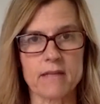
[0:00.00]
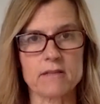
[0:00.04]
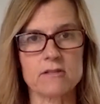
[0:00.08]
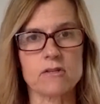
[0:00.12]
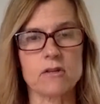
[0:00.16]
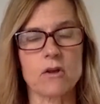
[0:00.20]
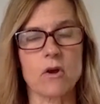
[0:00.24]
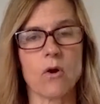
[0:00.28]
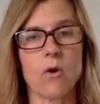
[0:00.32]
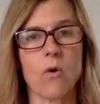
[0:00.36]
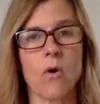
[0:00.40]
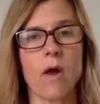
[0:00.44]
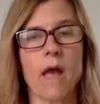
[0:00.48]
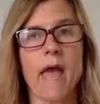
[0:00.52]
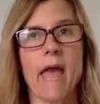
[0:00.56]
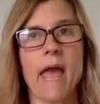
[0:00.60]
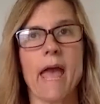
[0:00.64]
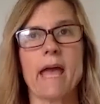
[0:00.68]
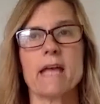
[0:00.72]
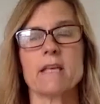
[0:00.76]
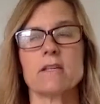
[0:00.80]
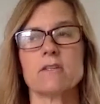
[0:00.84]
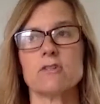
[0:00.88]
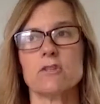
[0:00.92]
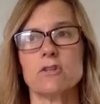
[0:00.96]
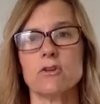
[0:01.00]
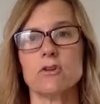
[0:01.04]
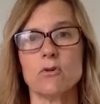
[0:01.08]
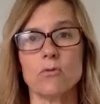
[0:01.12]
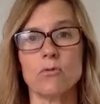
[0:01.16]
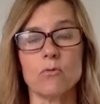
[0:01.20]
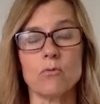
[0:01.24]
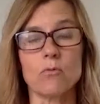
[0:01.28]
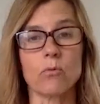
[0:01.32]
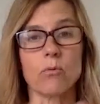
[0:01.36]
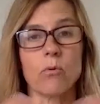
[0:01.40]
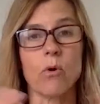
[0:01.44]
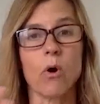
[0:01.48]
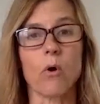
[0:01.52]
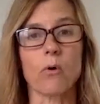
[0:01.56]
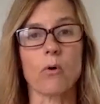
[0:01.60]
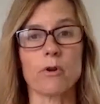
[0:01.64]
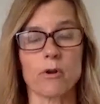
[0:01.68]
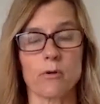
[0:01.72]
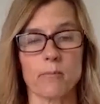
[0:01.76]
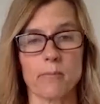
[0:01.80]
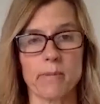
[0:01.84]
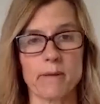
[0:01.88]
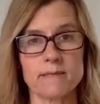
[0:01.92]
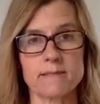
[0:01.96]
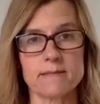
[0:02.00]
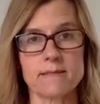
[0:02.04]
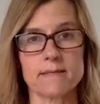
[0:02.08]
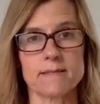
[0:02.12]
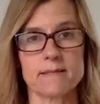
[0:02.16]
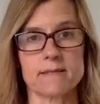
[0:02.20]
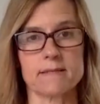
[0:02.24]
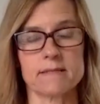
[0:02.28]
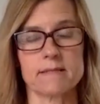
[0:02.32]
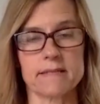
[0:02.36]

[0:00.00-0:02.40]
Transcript: So as you grow your business and